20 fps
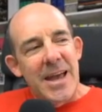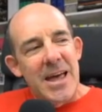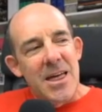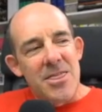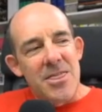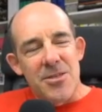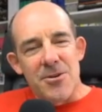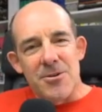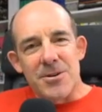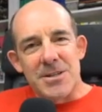
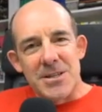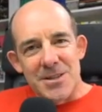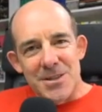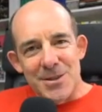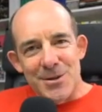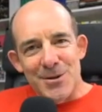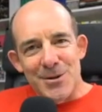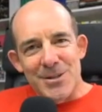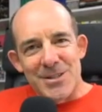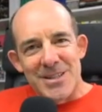thirty
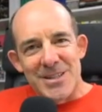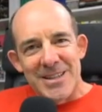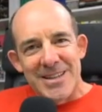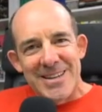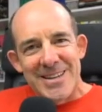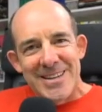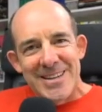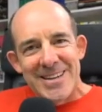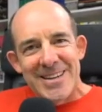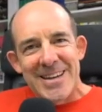thirty,
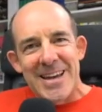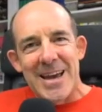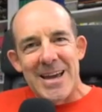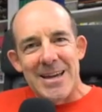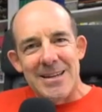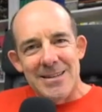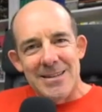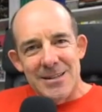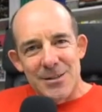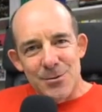
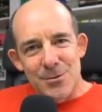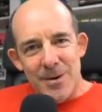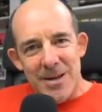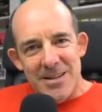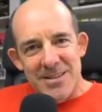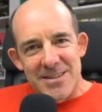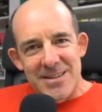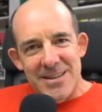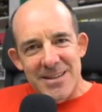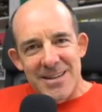eighty
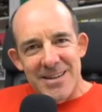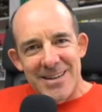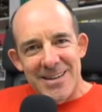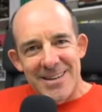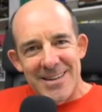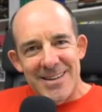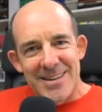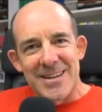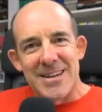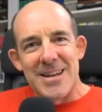twenty,
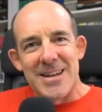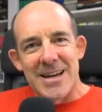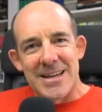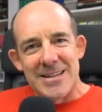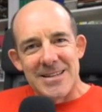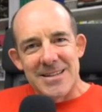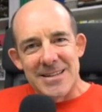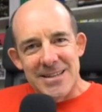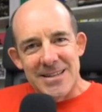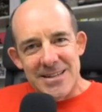
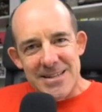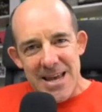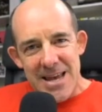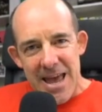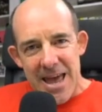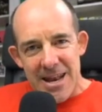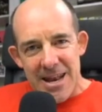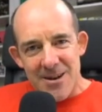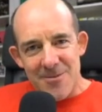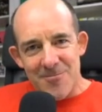ninety
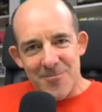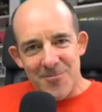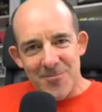ten.